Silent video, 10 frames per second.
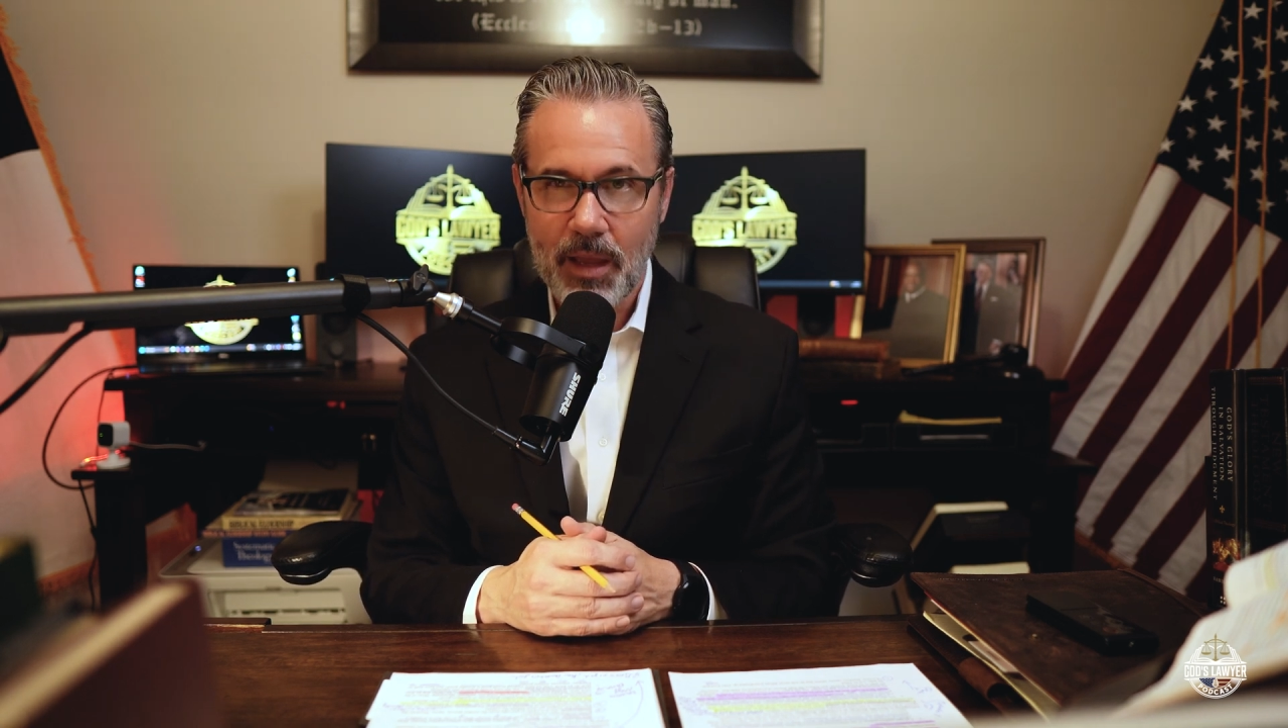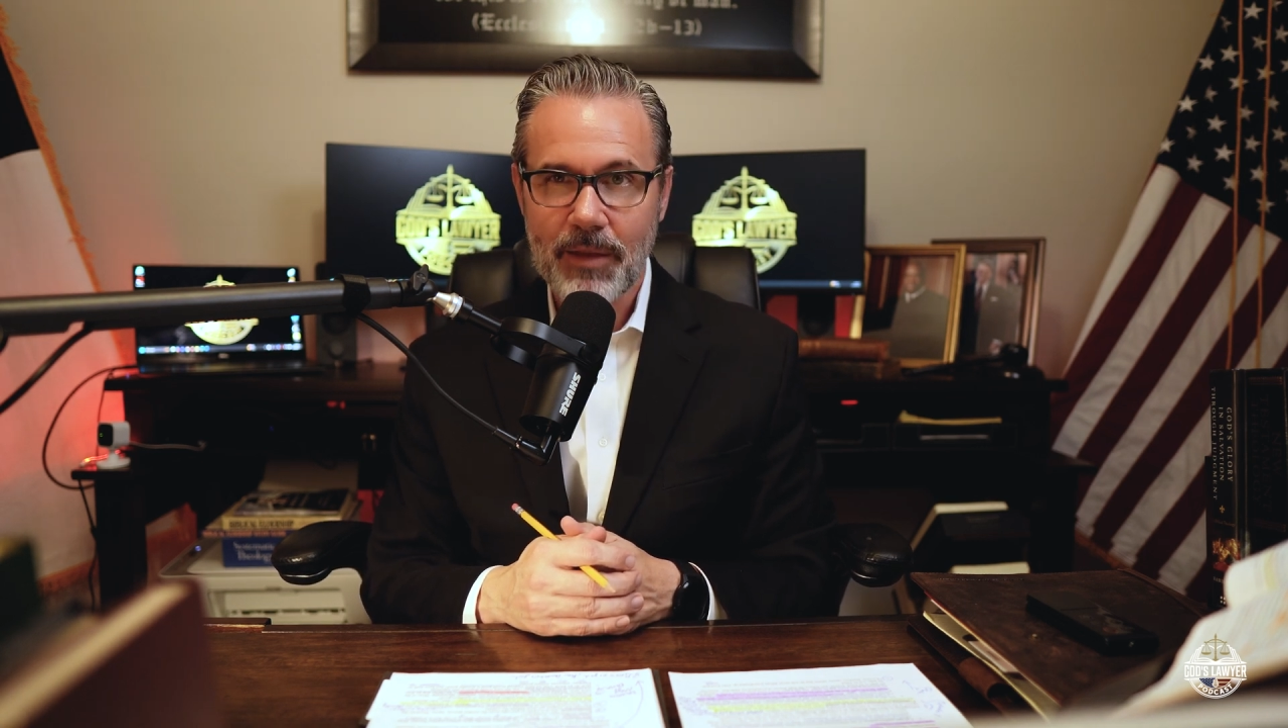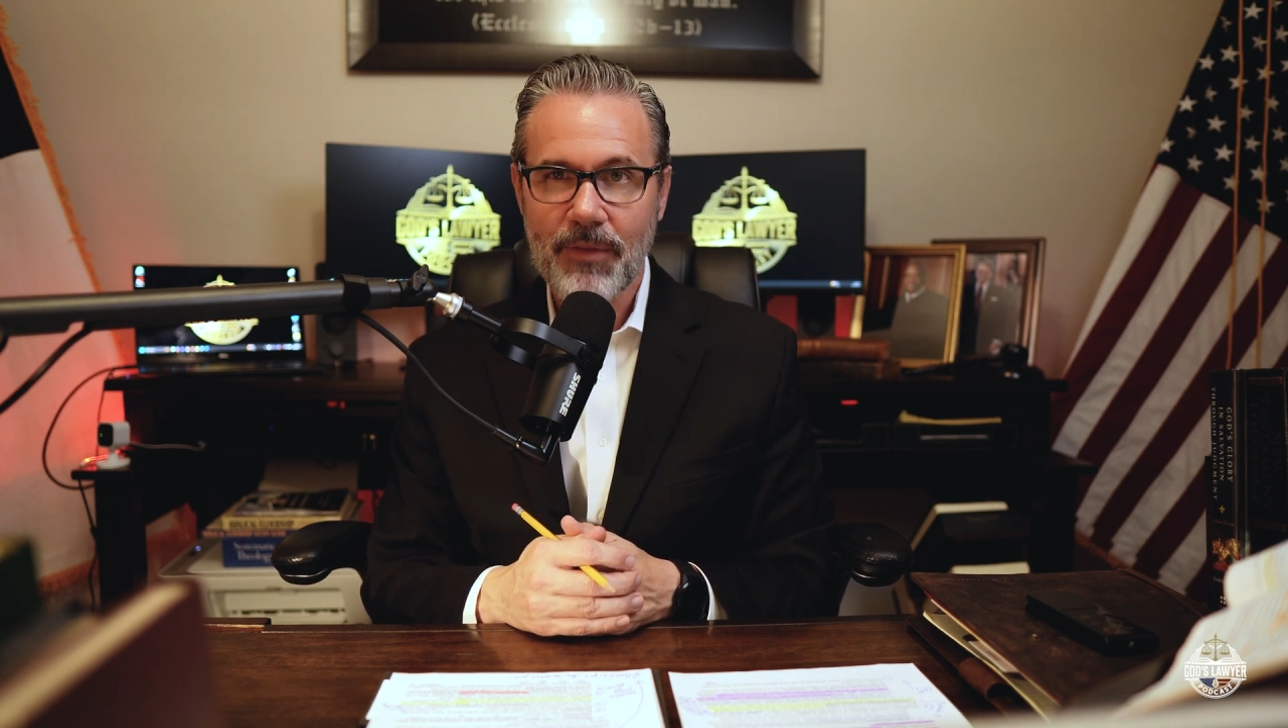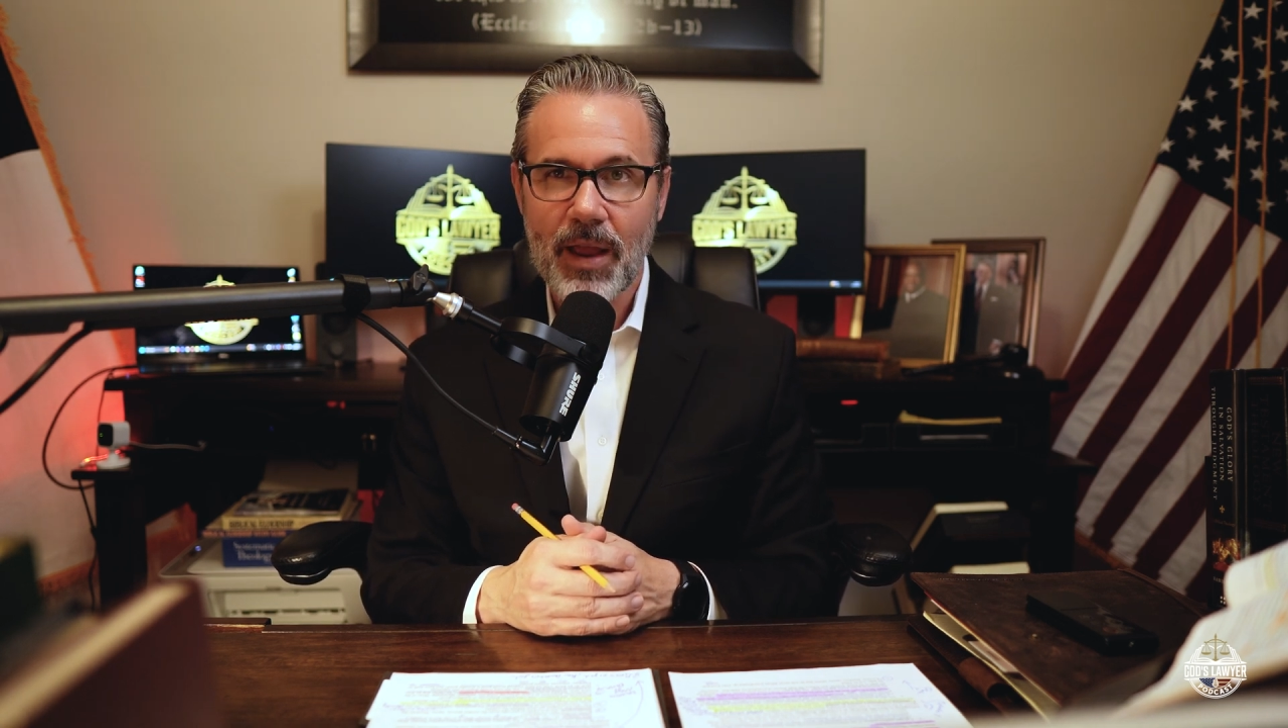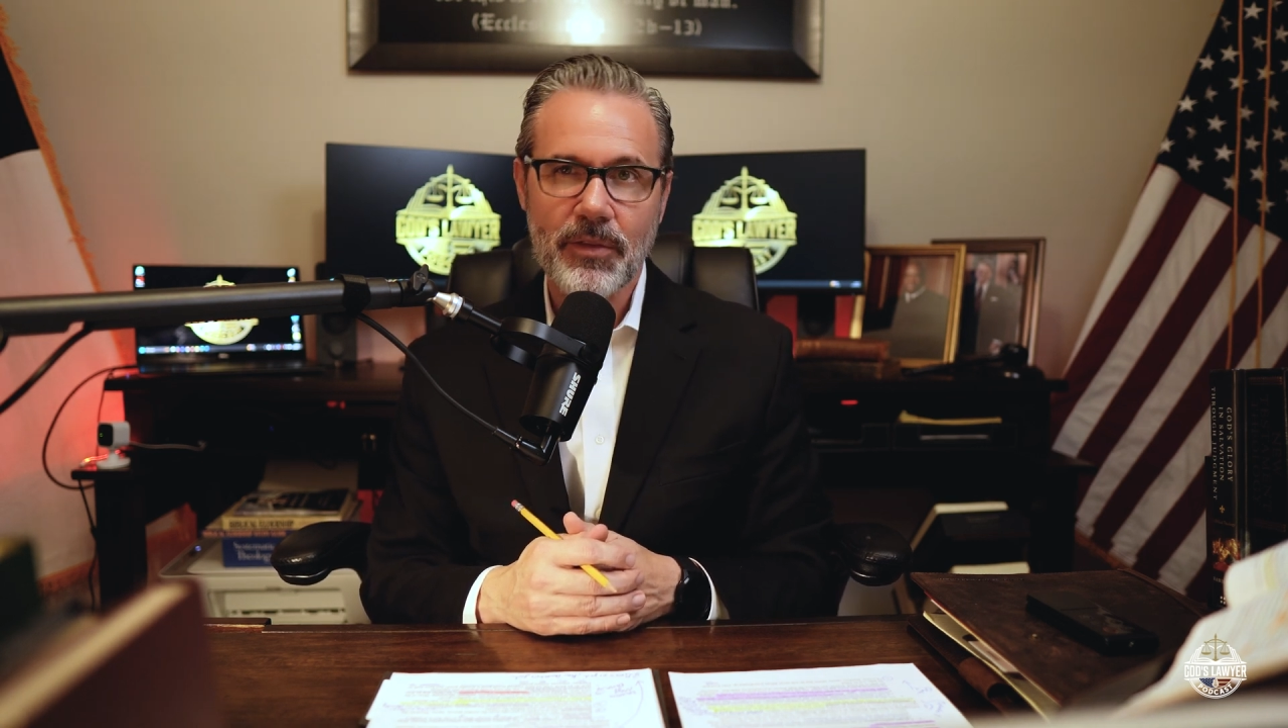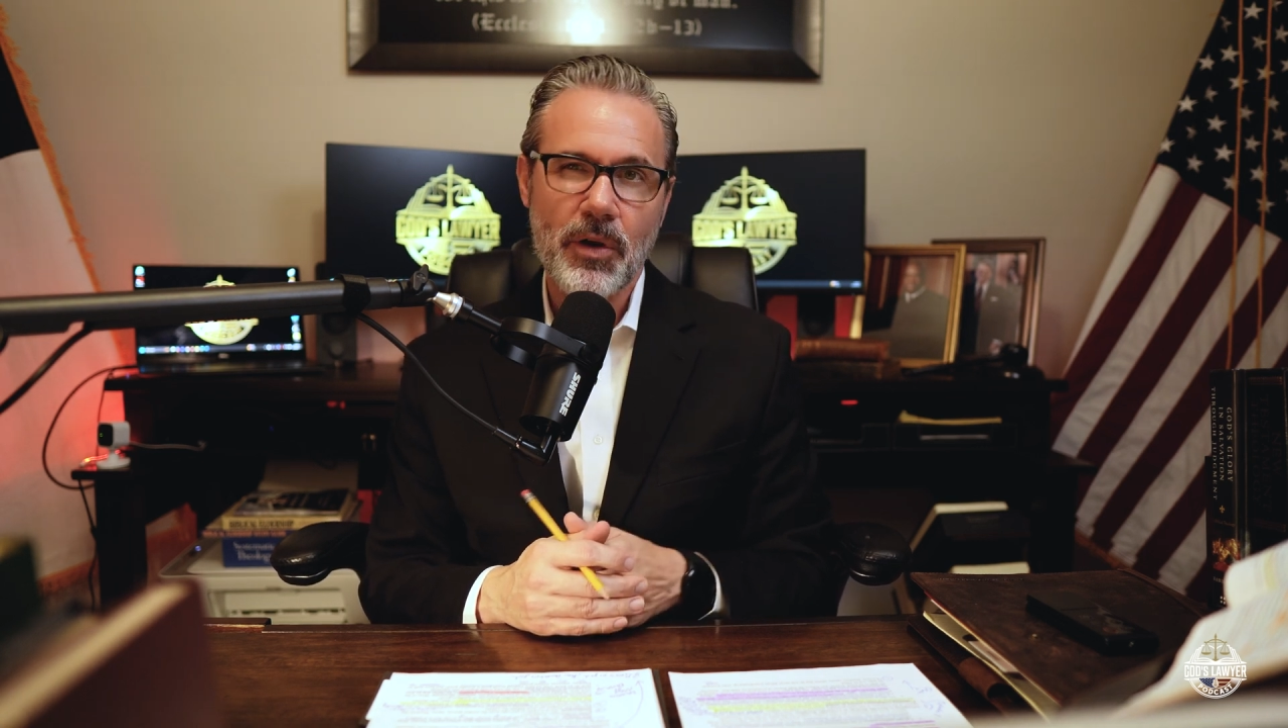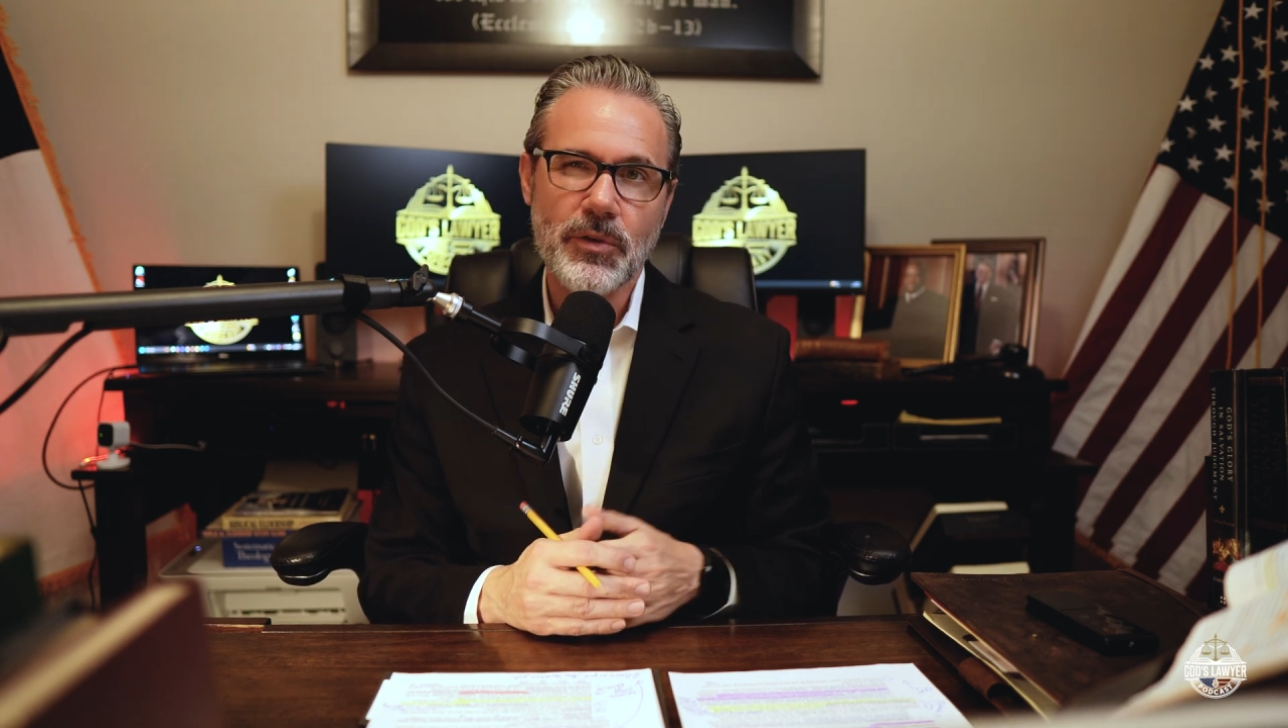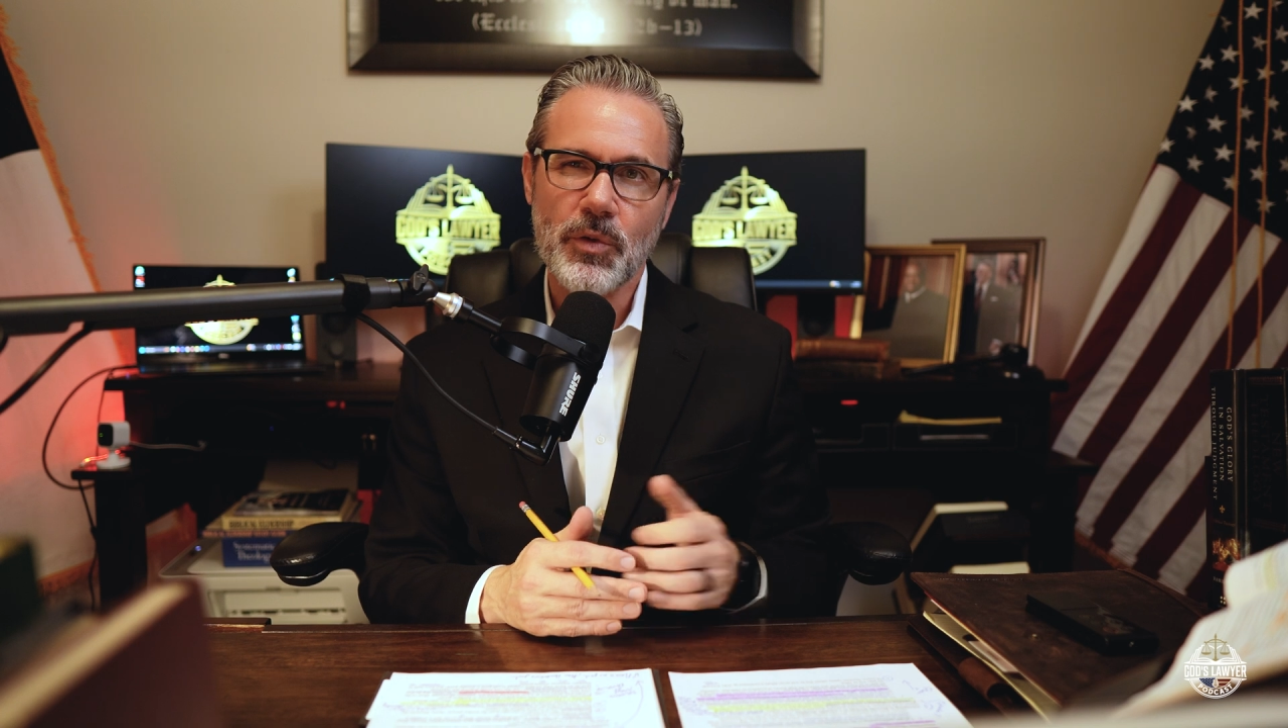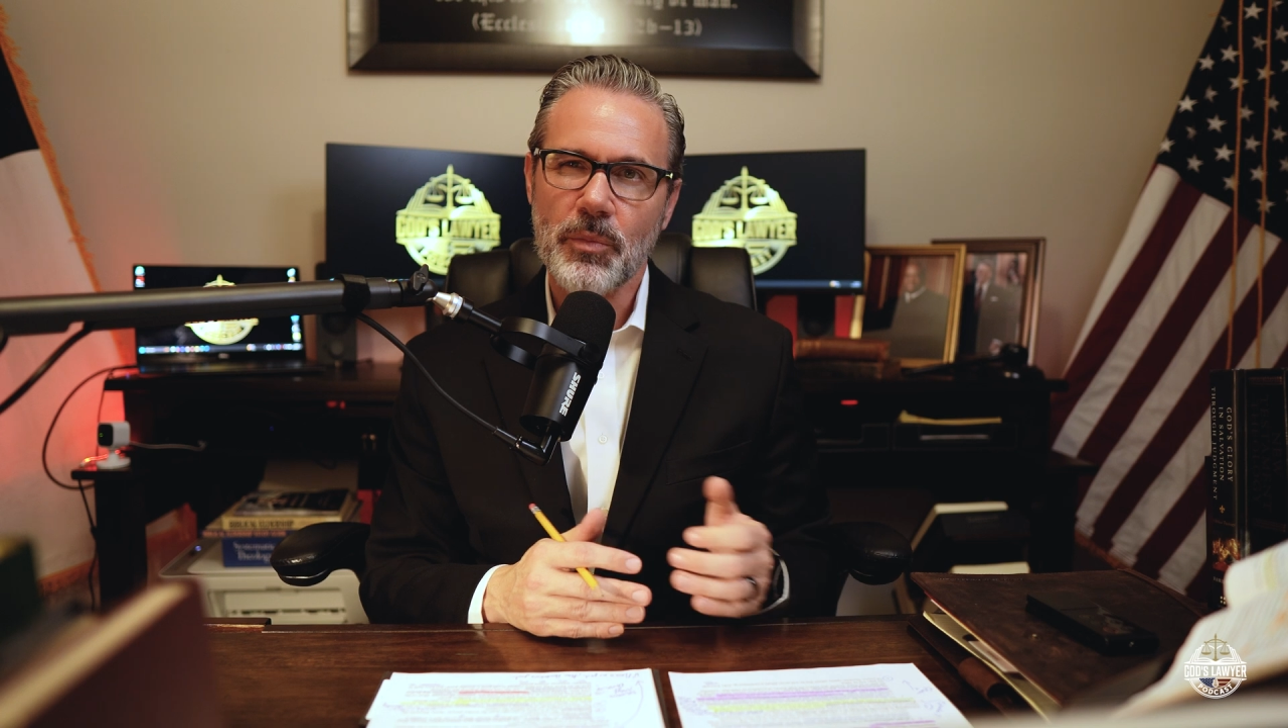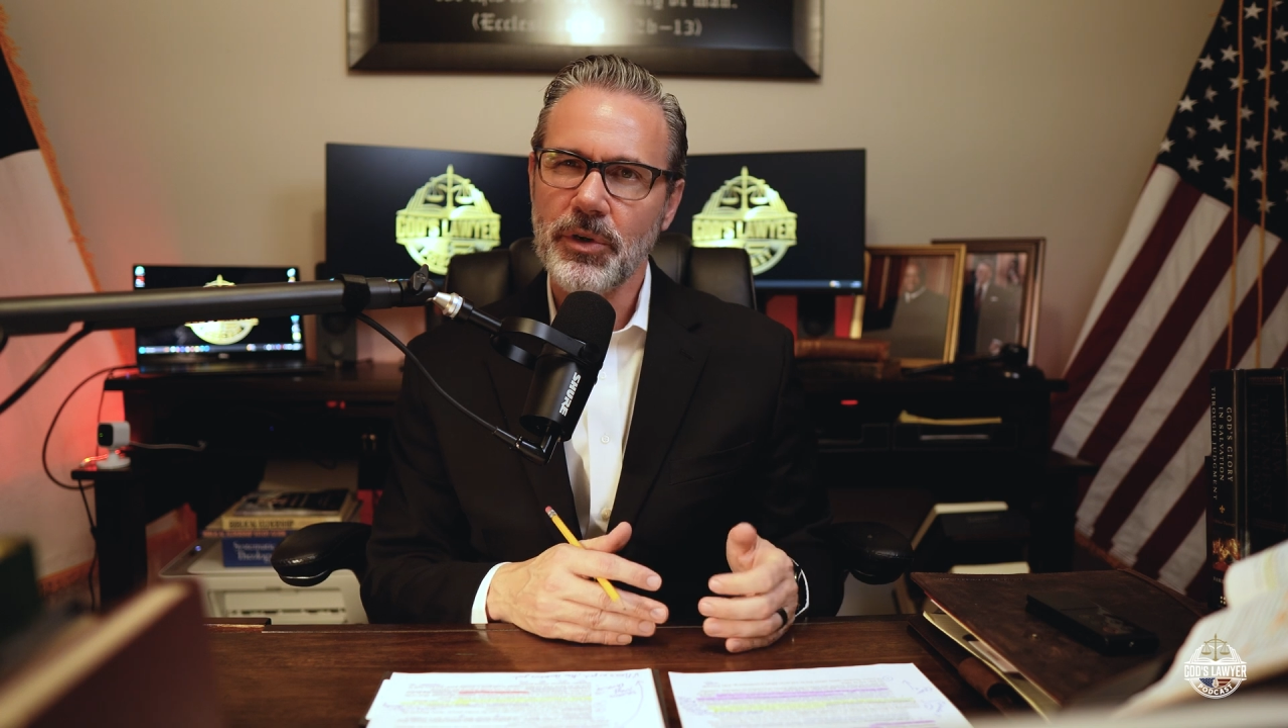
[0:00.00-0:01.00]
In fact, those who are